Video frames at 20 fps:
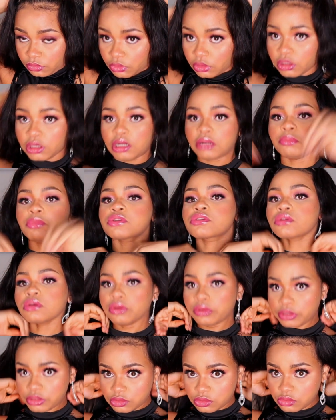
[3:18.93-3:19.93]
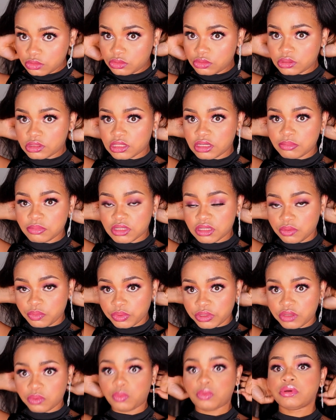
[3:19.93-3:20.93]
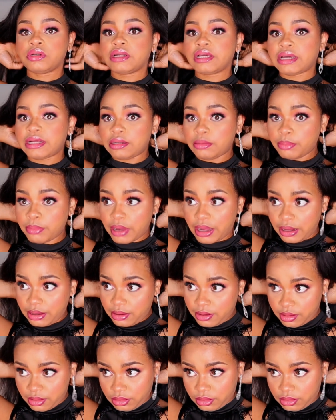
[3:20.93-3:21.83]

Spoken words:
And I'm also going to do the same thing with the one at the back.